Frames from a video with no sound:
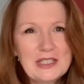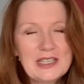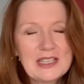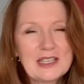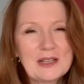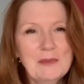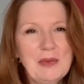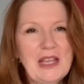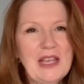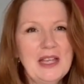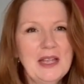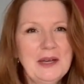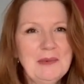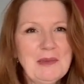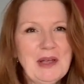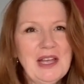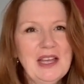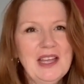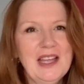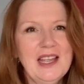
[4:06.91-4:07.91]
a little bit in
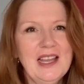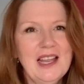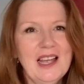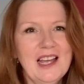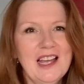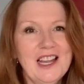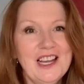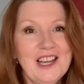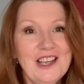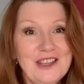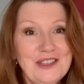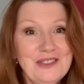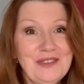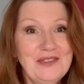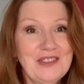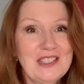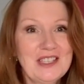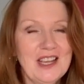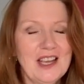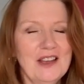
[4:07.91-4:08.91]
my uh, last
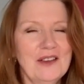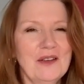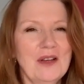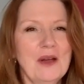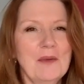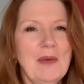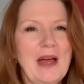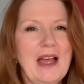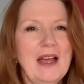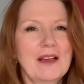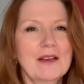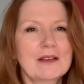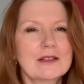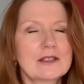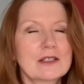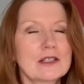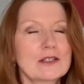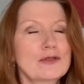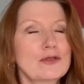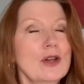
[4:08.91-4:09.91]
video
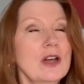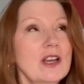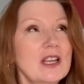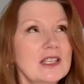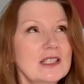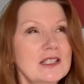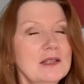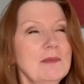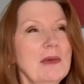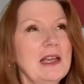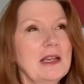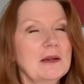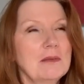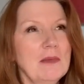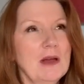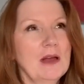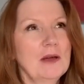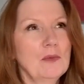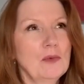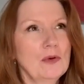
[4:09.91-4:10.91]
about trying to make
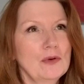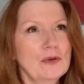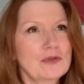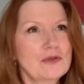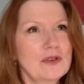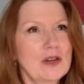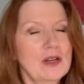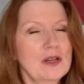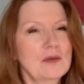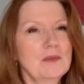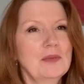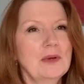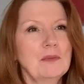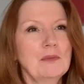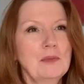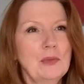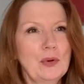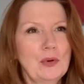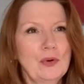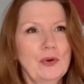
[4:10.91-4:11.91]
my wardrobe
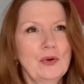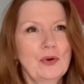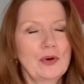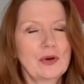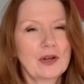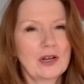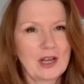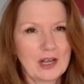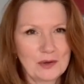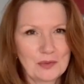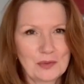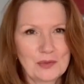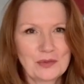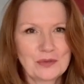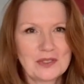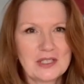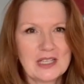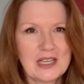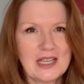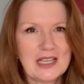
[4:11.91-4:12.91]
more
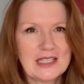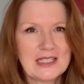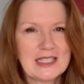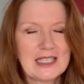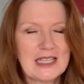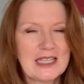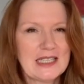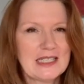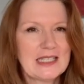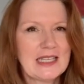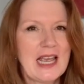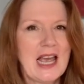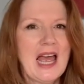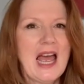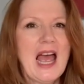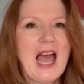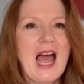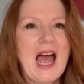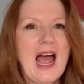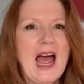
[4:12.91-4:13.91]
coordinated.
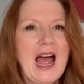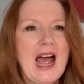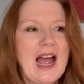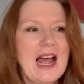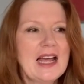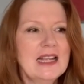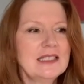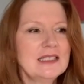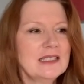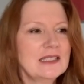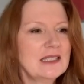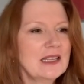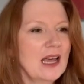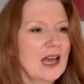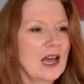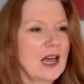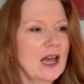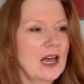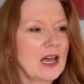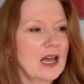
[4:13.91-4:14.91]
And
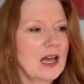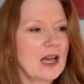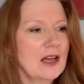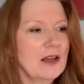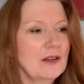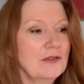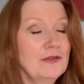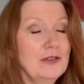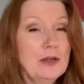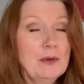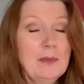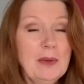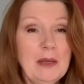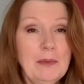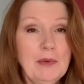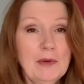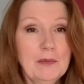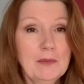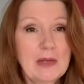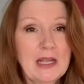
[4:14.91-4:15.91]
uh, a few
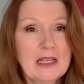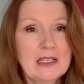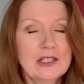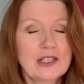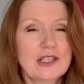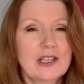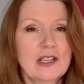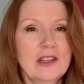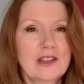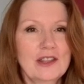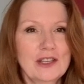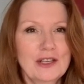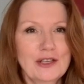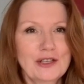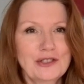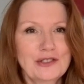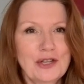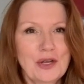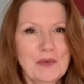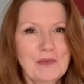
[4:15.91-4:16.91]
people mentioned
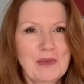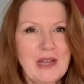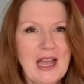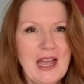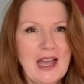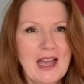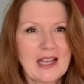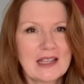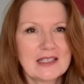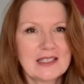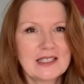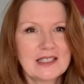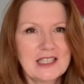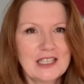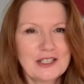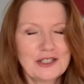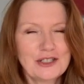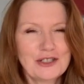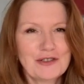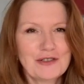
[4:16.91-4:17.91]
that Tom Kat
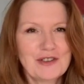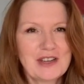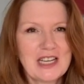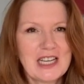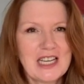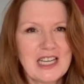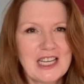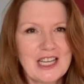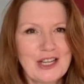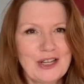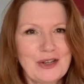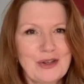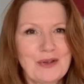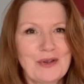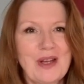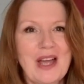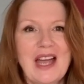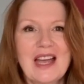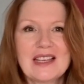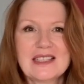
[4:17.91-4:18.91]
Stitchery,
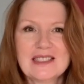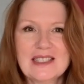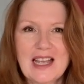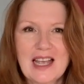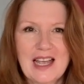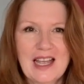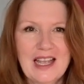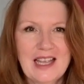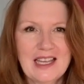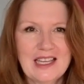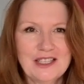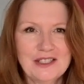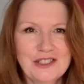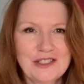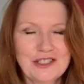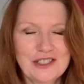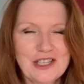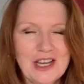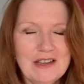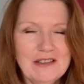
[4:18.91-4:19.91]
who has a
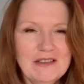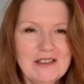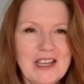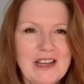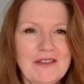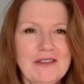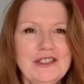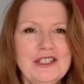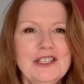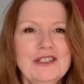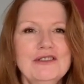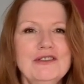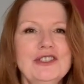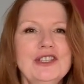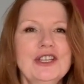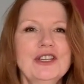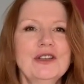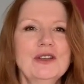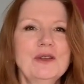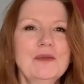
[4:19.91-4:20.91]
channel here on
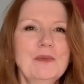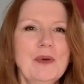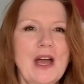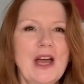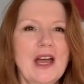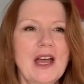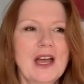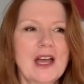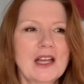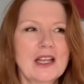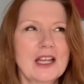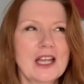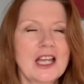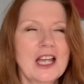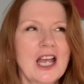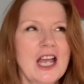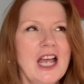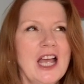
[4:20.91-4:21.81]
YouTube, uh,